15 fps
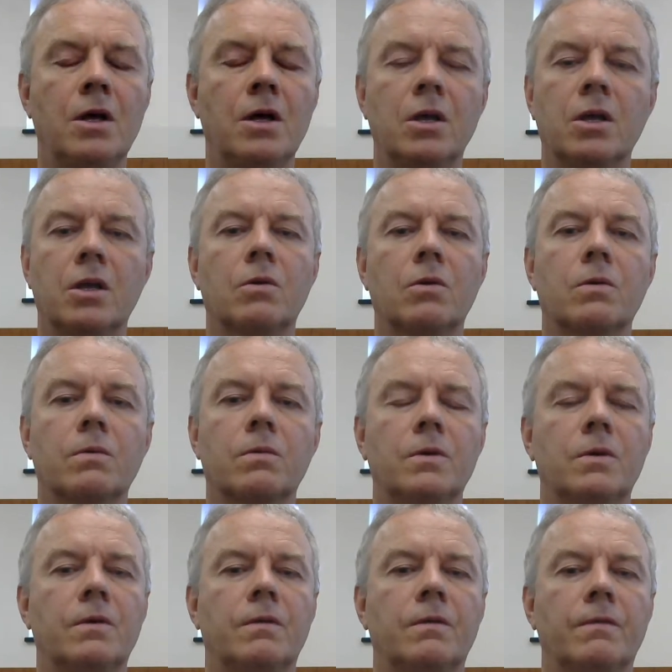your
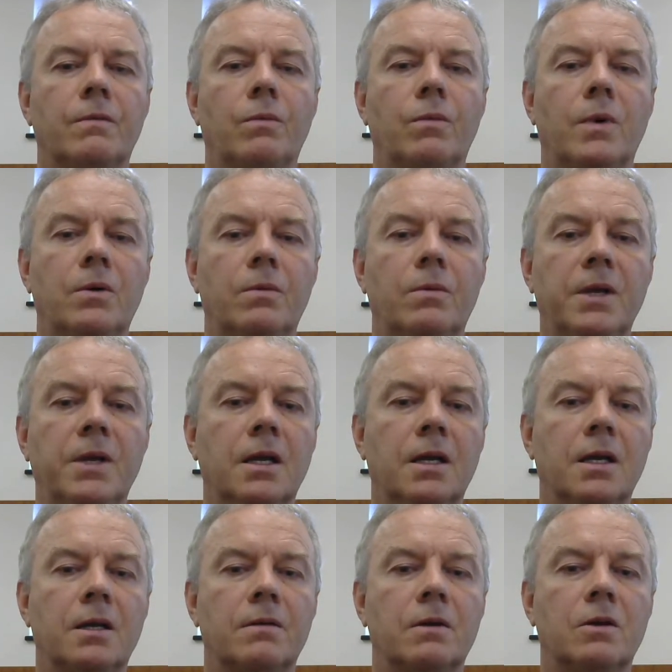well-being
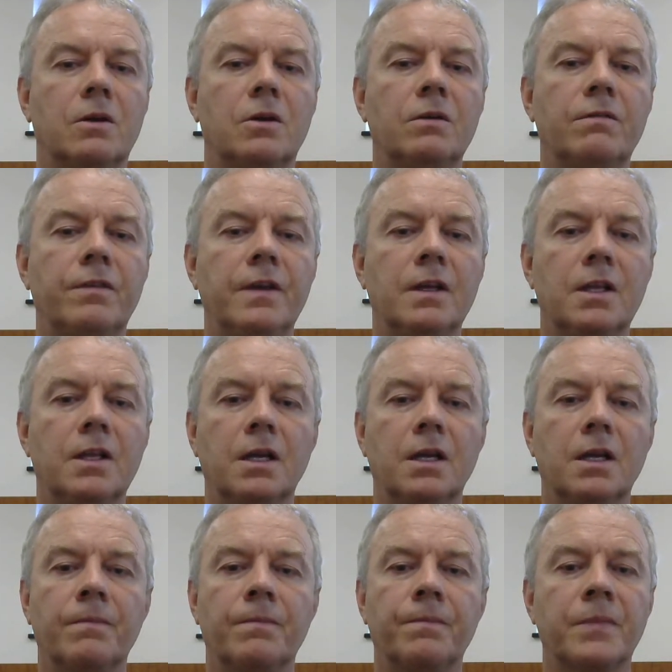and good feeling,
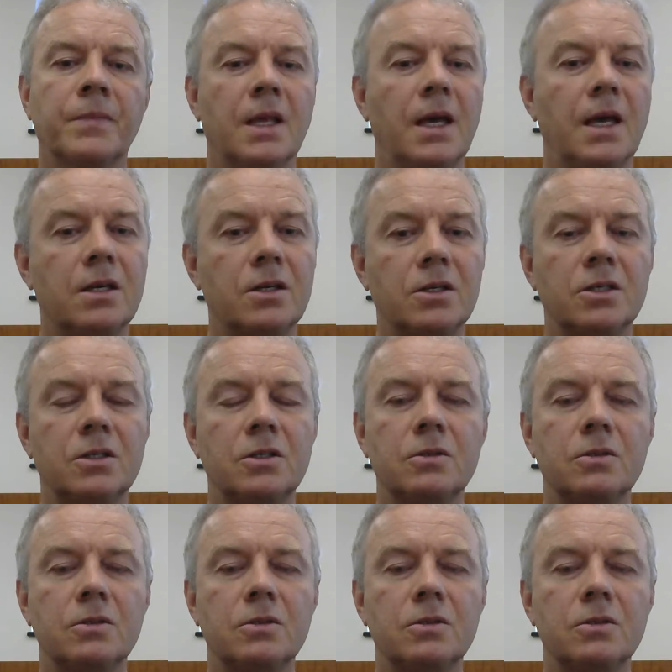and to